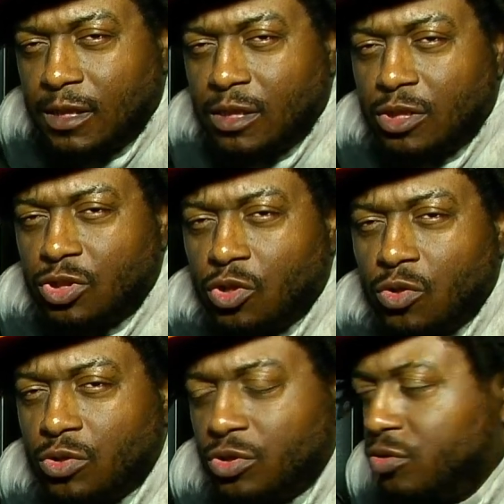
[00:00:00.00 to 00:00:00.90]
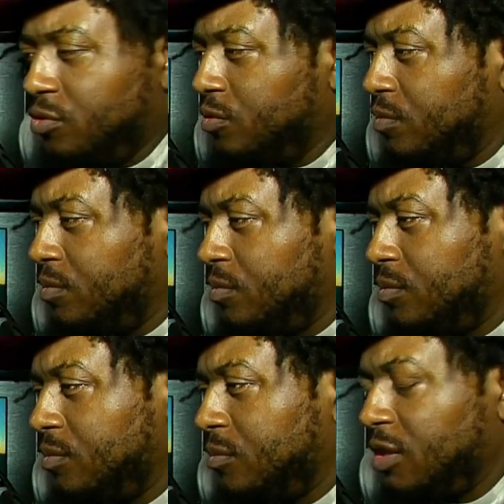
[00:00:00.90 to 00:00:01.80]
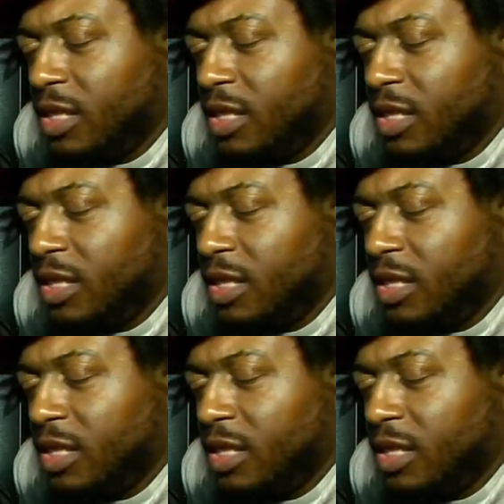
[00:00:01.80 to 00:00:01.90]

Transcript: shows you the